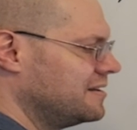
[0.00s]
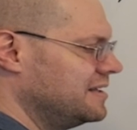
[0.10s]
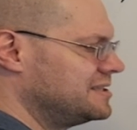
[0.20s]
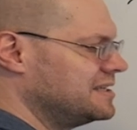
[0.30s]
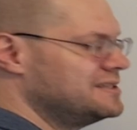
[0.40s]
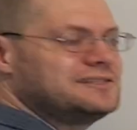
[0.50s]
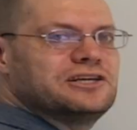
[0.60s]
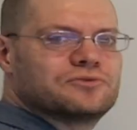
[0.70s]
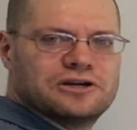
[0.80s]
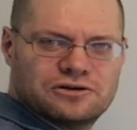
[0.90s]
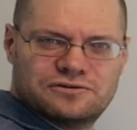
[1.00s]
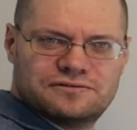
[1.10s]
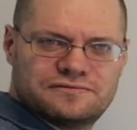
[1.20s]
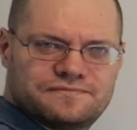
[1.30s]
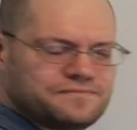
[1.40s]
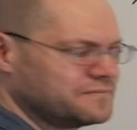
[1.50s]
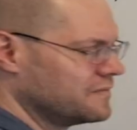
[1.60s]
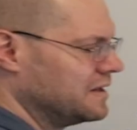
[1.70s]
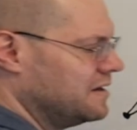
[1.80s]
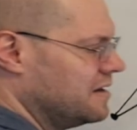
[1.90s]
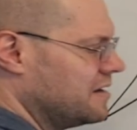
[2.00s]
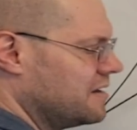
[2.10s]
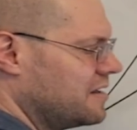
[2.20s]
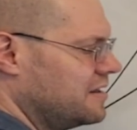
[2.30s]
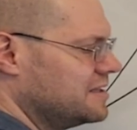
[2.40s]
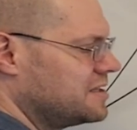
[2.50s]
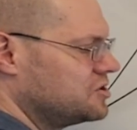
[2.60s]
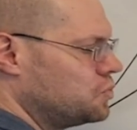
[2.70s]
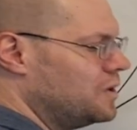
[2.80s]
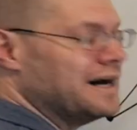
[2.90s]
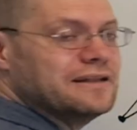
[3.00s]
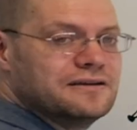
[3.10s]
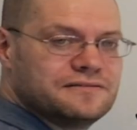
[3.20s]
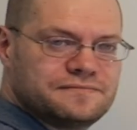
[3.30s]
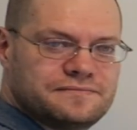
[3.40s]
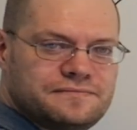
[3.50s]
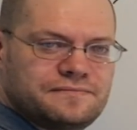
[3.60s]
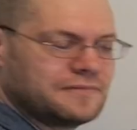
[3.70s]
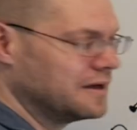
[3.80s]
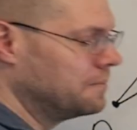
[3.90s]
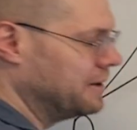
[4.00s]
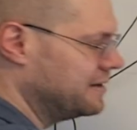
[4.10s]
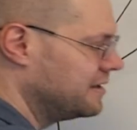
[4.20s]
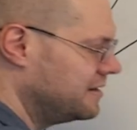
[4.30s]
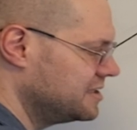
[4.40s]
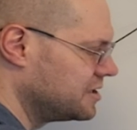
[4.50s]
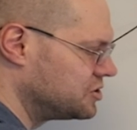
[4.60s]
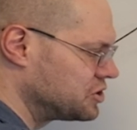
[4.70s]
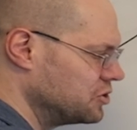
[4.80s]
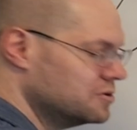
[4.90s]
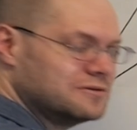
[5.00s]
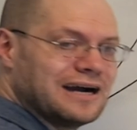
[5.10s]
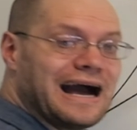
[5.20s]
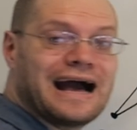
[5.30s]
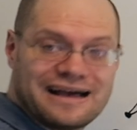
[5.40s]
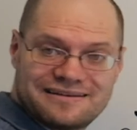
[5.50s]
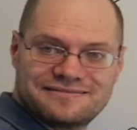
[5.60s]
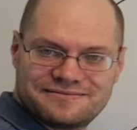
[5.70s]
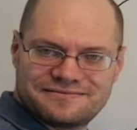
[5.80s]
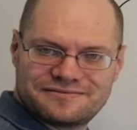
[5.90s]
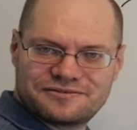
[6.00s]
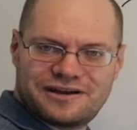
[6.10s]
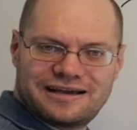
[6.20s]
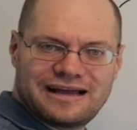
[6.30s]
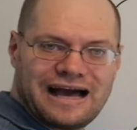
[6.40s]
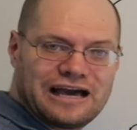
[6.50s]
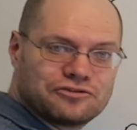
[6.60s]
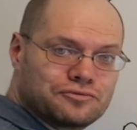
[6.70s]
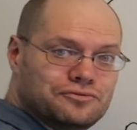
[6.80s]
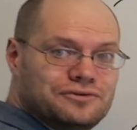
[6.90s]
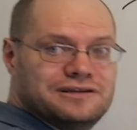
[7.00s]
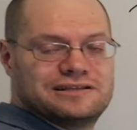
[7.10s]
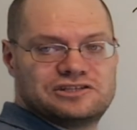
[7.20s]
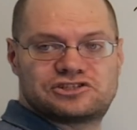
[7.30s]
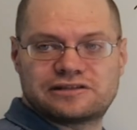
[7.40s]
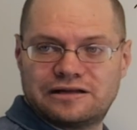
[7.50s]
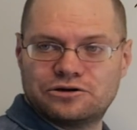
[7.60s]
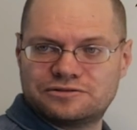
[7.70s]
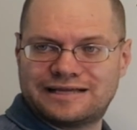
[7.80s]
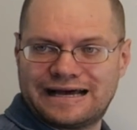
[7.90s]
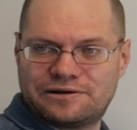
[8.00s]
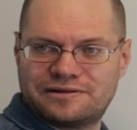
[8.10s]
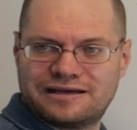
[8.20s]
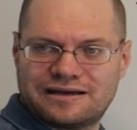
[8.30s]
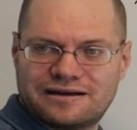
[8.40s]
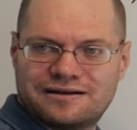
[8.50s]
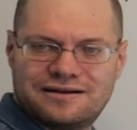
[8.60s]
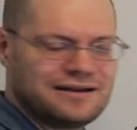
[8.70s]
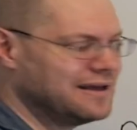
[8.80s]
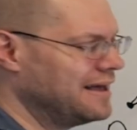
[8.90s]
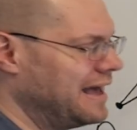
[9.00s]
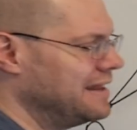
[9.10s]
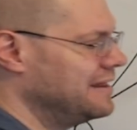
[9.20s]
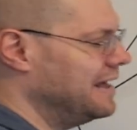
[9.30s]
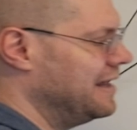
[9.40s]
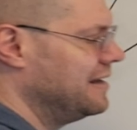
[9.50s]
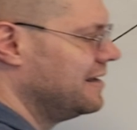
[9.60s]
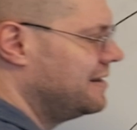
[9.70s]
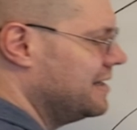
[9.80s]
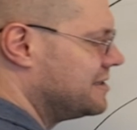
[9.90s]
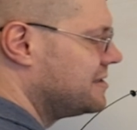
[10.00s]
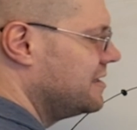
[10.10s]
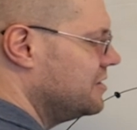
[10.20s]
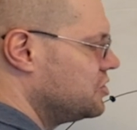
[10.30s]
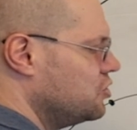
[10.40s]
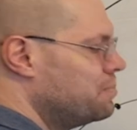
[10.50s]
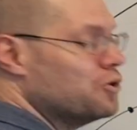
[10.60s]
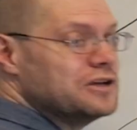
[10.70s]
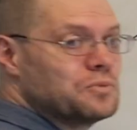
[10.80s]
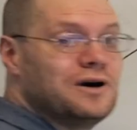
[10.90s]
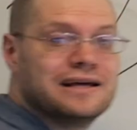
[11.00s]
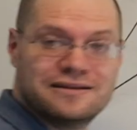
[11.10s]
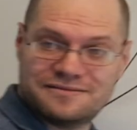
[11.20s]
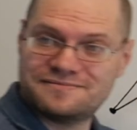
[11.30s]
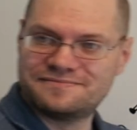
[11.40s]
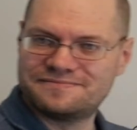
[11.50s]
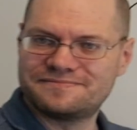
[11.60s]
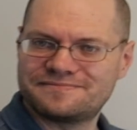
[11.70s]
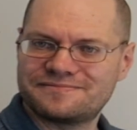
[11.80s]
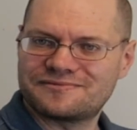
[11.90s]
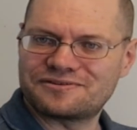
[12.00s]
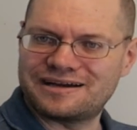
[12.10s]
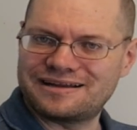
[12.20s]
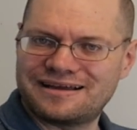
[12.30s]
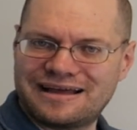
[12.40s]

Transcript: This is 0. This is 1. But this is 2. Ha! Right? I really slowed down there. And then this is 2.1. Right?